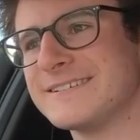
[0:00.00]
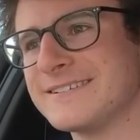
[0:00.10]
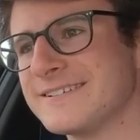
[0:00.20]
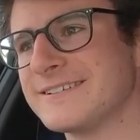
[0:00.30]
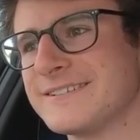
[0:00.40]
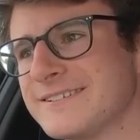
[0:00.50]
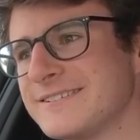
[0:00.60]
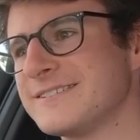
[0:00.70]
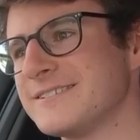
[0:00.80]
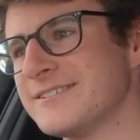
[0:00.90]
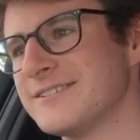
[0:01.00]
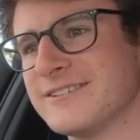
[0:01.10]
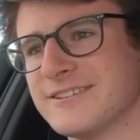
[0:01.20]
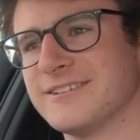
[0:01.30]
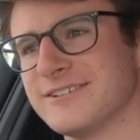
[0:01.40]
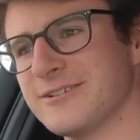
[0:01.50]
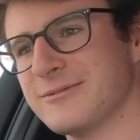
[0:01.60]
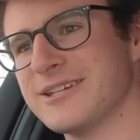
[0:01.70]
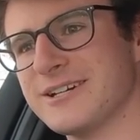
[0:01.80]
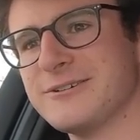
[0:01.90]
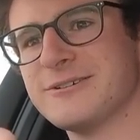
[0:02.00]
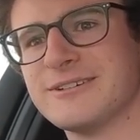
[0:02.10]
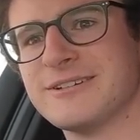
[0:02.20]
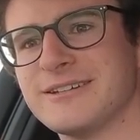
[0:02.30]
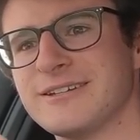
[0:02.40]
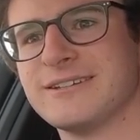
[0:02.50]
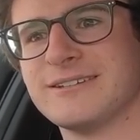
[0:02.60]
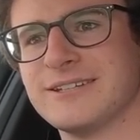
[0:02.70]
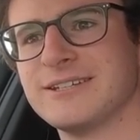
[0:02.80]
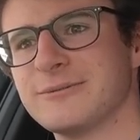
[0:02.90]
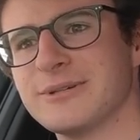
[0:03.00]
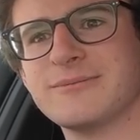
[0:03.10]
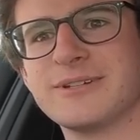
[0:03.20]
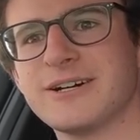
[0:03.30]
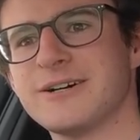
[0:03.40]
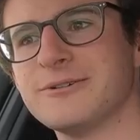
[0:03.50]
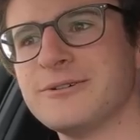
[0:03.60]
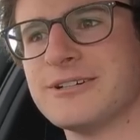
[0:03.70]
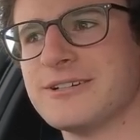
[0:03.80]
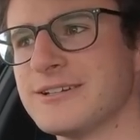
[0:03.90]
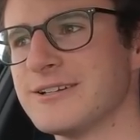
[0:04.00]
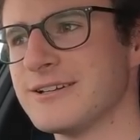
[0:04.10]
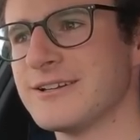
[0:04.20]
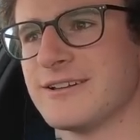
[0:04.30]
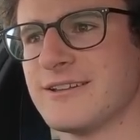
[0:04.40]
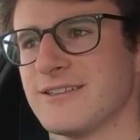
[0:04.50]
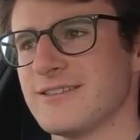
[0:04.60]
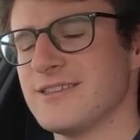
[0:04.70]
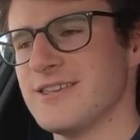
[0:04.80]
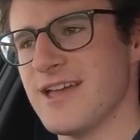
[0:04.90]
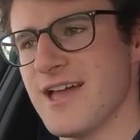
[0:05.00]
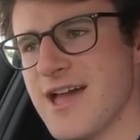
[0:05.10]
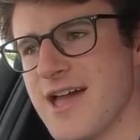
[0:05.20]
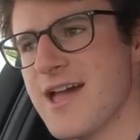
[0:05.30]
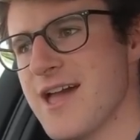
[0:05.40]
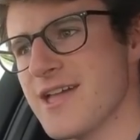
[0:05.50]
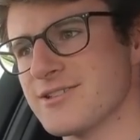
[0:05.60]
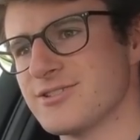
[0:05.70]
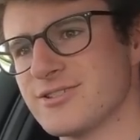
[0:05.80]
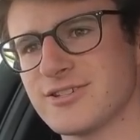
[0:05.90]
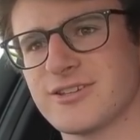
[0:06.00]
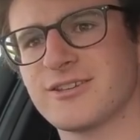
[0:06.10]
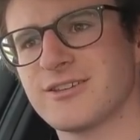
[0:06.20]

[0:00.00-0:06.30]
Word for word: Oh, here we go. Here we go. Yes.